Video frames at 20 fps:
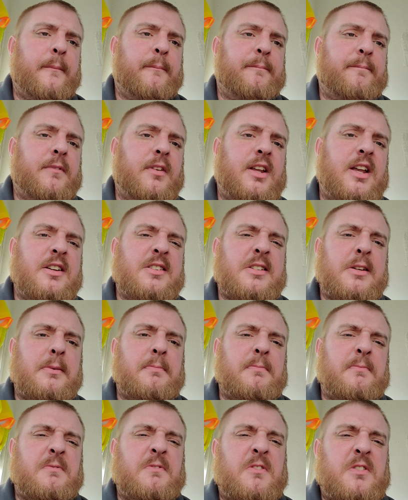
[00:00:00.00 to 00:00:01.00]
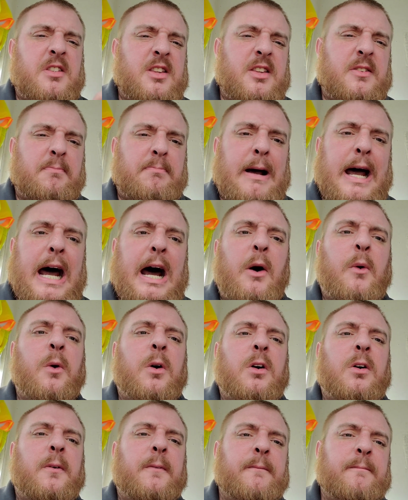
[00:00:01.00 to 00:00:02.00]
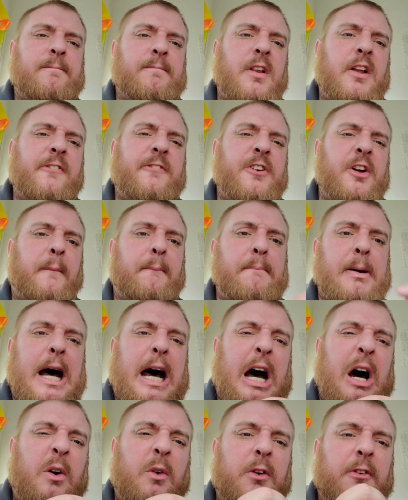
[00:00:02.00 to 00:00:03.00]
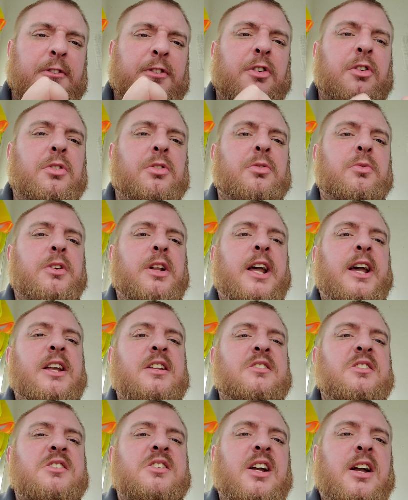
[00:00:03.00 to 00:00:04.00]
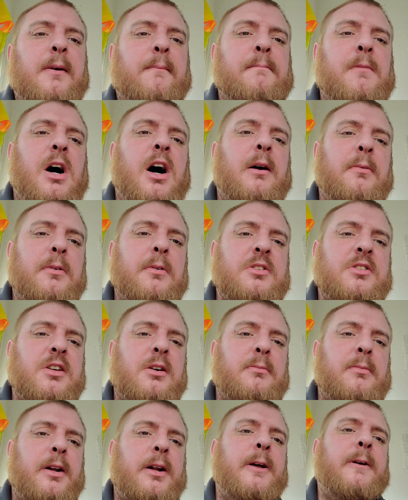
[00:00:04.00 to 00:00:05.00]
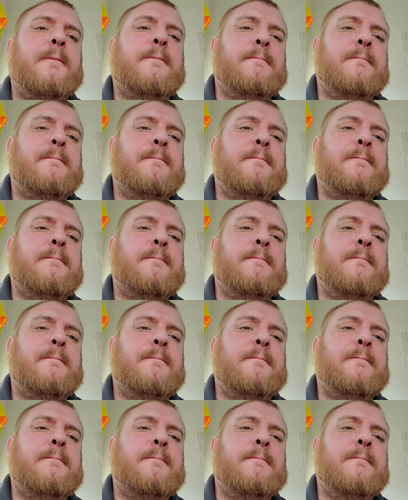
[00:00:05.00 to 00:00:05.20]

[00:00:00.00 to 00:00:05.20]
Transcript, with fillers: It gives them power. They feel powerful when they can sick a mom on somebody.